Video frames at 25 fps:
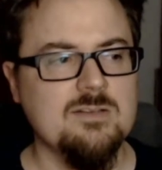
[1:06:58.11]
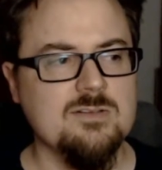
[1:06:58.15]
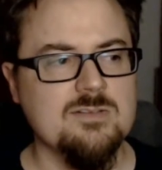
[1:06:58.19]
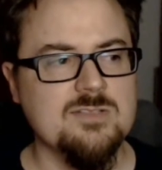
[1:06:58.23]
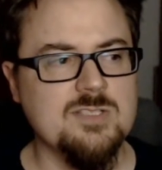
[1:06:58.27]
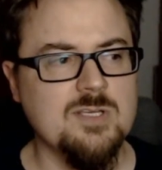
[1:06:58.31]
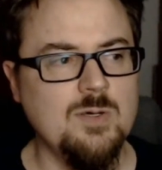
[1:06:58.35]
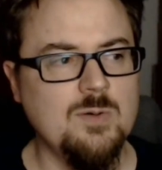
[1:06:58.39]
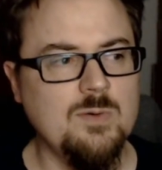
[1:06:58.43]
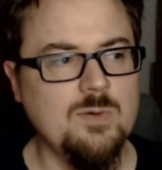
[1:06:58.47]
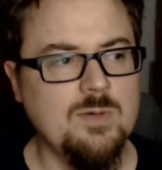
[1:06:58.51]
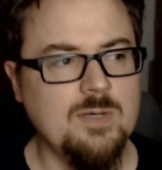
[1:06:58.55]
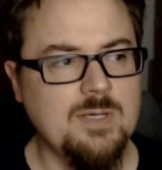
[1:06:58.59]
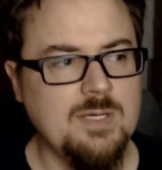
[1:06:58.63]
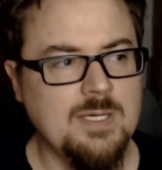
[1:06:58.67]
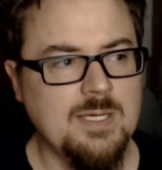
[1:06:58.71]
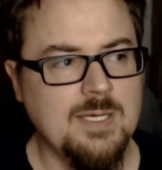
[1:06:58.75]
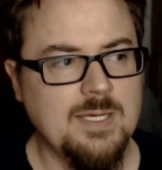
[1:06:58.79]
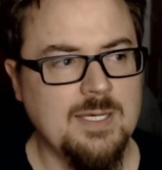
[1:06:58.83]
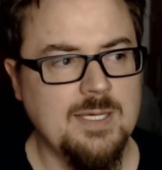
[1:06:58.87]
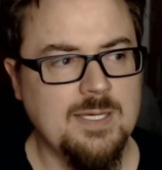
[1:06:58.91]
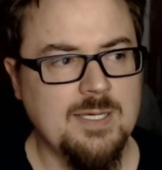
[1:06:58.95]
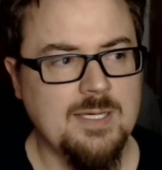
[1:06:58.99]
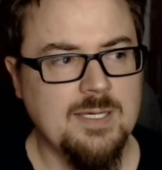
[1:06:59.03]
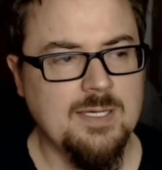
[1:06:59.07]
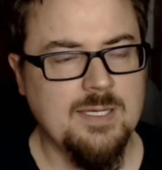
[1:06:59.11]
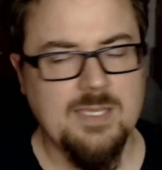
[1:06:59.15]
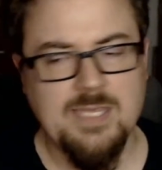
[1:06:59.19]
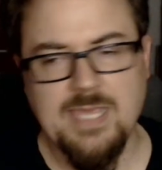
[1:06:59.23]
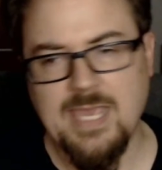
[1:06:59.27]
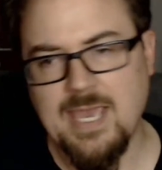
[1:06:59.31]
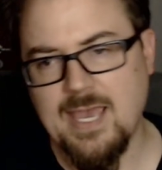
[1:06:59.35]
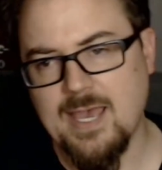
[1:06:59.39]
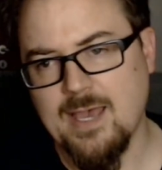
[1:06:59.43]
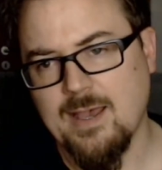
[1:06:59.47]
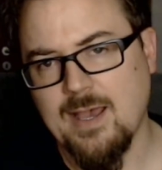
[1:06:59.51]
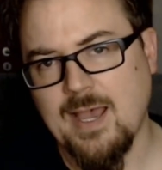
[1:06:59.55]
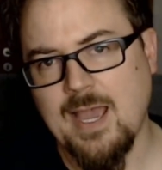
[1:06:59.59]
So
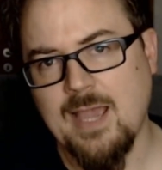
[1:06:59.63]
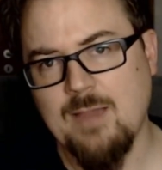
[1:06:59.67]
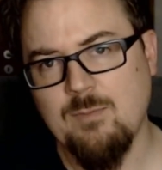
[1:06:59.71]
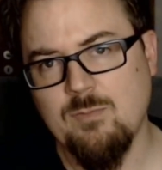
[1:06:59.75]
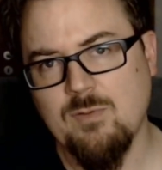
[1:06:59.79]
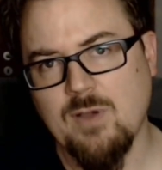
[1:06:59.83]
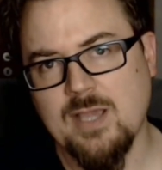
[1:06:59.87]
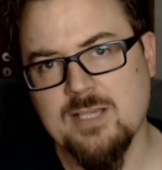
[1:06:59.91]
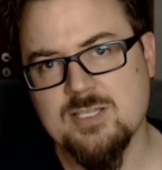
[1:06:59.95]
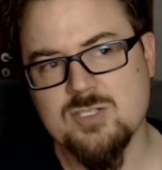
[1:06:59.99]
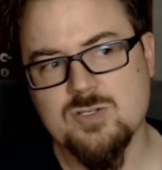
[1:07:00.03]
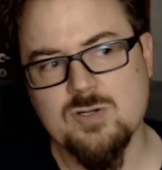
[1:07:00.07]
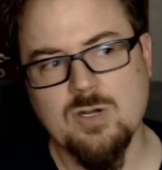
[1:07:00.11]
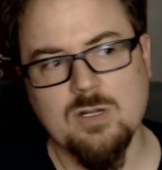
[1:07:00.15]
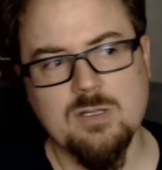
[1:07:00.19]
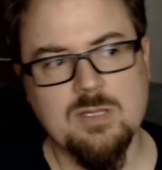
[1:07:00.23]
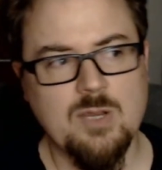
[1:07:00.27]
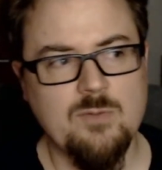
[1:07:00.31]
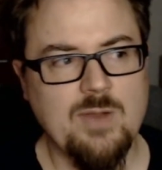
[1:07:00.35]
yeah, I strongly